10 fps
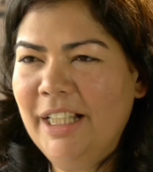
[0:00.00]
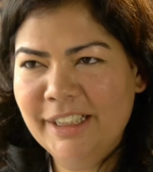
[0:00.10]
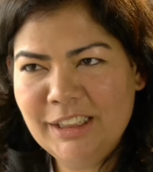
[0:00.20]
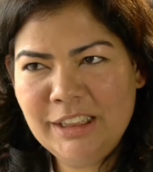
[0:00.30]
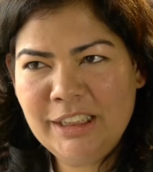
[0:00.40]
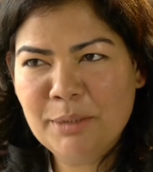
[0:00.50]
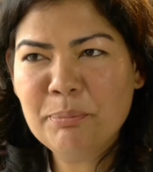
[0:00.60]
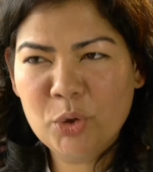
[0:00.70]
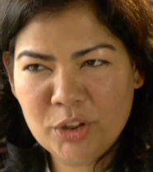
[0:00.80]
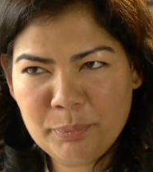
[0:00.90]
think the
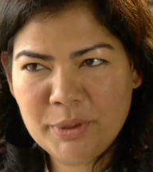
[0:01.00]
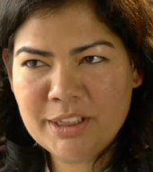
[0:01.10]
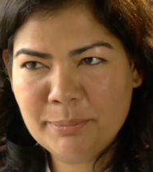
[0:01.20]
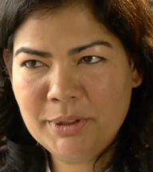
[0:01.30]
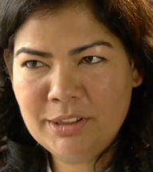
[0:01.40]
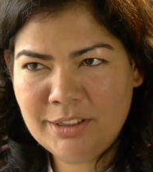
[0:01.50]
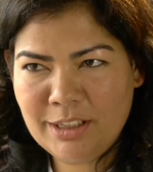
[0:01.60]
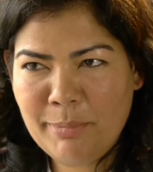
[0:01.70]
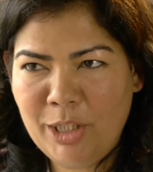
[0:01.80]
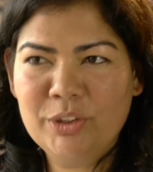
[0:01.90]
important principles
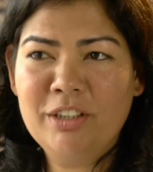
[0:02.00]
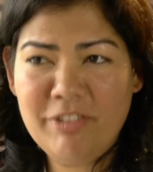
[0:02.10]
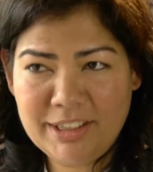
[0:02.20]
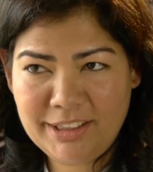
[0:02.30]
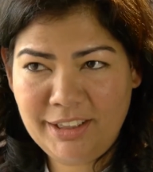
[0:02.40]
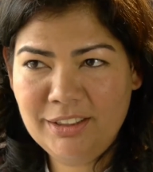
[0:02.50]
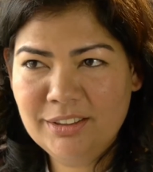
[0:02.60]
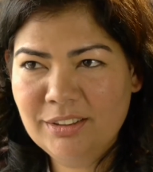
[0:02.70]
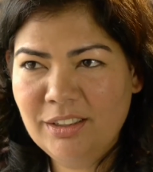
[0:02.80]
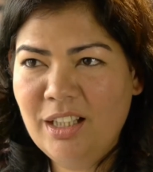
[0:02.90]
about
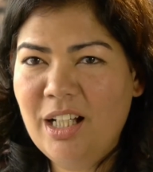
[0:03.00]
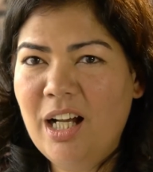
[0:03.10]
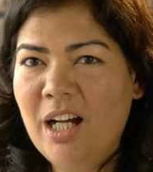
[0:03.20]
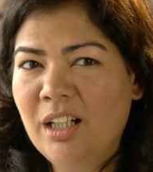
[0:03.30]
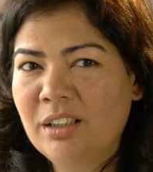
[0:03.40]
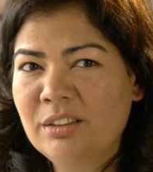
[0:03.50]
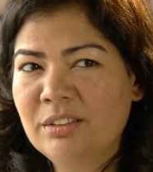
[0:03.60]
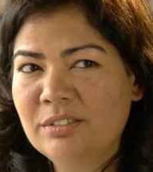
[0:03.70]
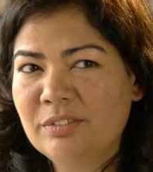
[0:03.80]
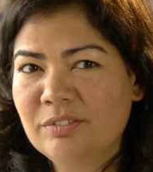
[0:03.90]
investing are
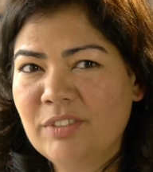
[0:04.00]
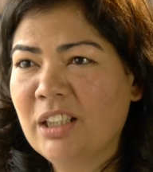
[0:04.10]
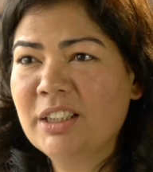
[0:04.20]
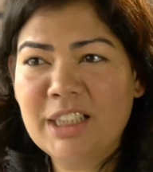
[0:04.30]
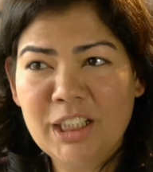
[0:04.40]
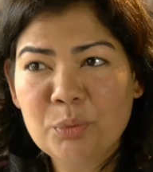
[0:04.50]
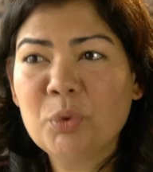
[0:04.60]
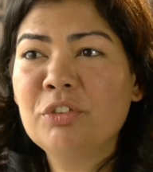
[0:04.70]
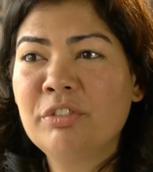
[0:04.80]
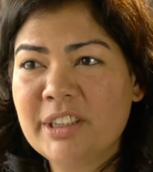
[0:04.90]
understanding
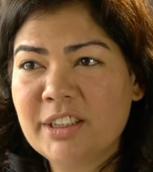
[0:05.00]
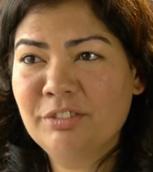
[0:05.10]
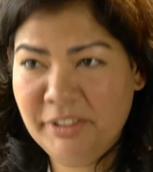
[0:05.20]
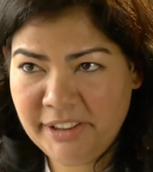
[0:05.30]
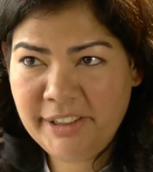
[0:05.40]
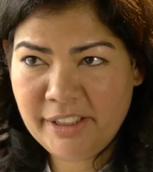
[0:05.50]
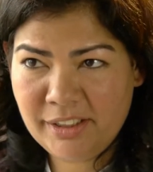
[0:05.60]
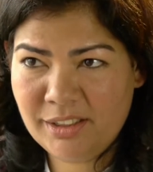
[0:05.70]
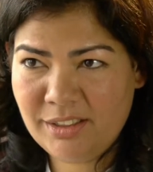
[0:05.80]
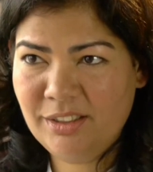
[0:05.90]
what risk really is.